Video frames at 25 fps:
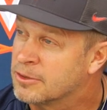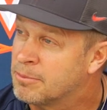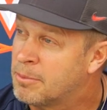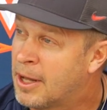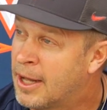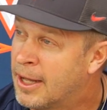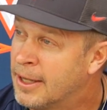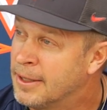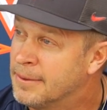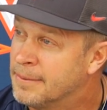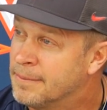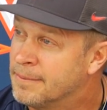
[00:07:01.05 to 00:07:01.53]

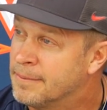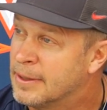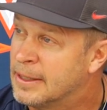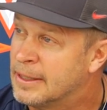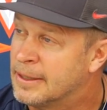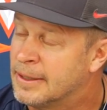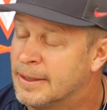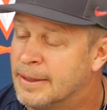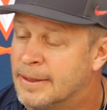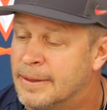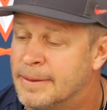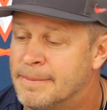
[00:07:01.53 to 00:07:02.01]
spot,
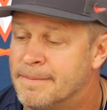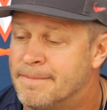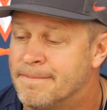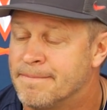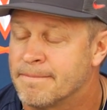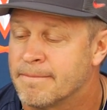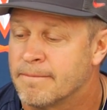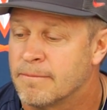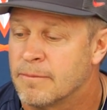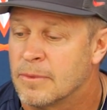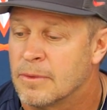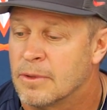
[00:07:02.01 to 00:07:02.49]
um,
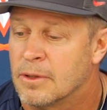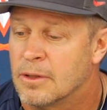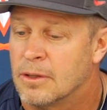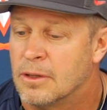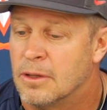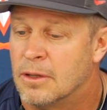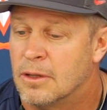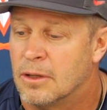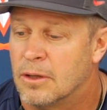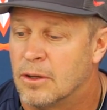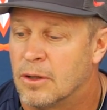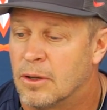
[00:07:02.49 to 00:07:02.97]

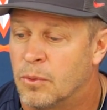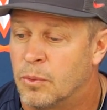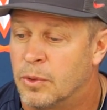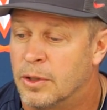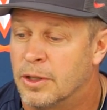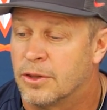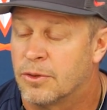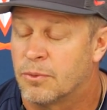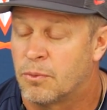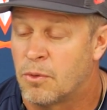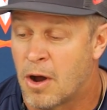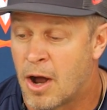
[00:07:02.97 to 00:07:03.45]

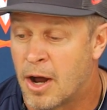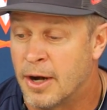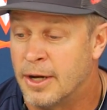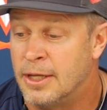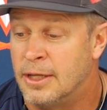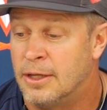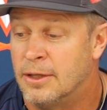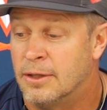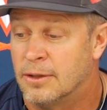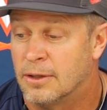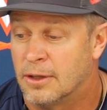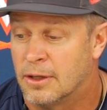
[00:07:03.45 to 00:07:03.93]
with
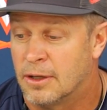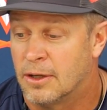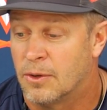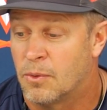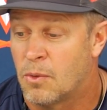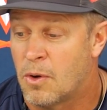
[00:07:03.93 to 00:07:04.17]
Ronnie uh,